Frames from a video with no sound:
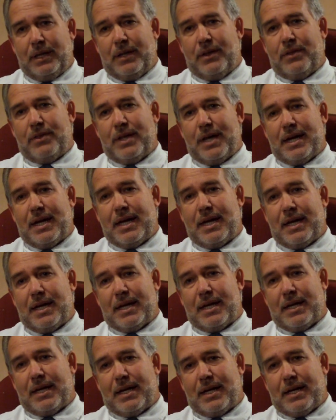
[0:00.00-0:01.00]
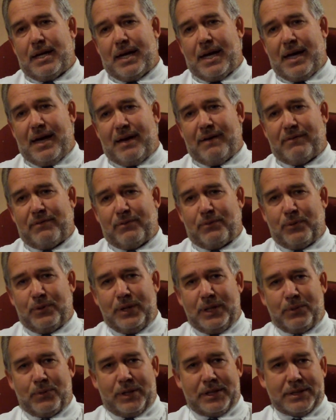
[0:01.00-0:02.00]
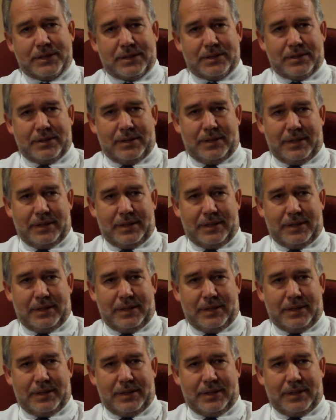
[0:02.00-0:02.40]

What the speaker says: they have really what is